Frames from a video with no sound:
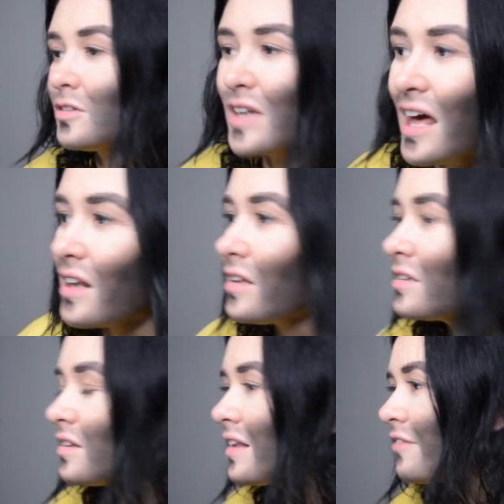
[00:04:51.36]
Kind of
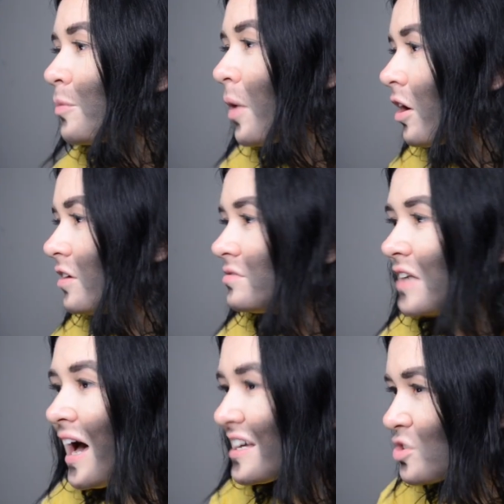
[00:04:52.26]
left apart in
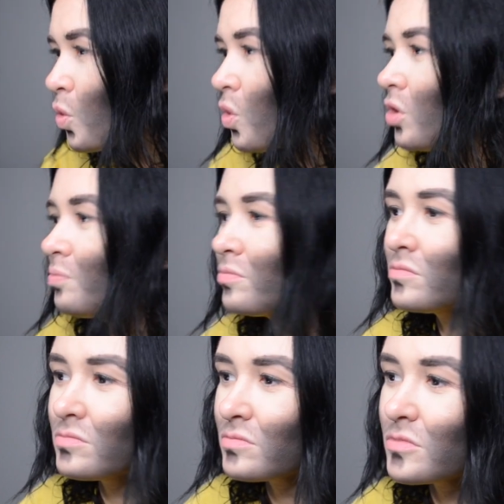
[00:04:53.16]
high school.
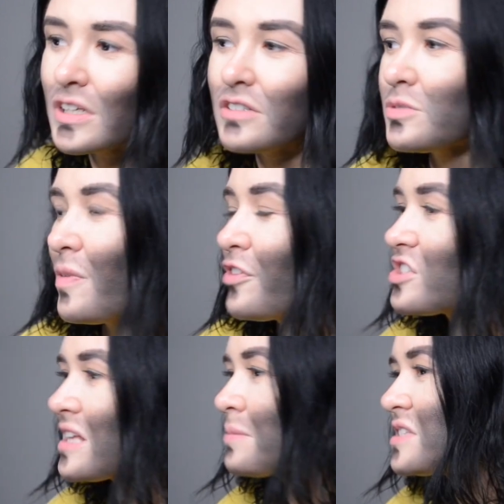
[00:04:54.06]
It was my
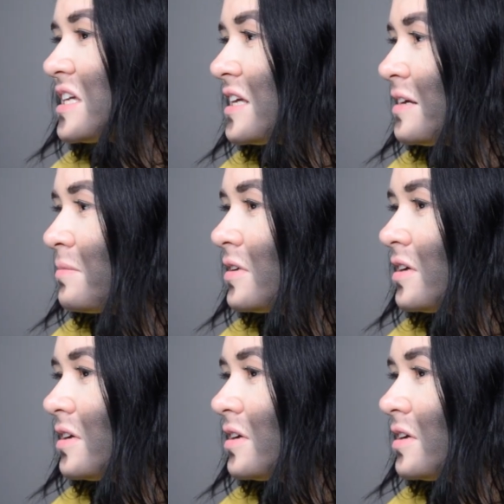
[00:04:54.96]
first time seeing him.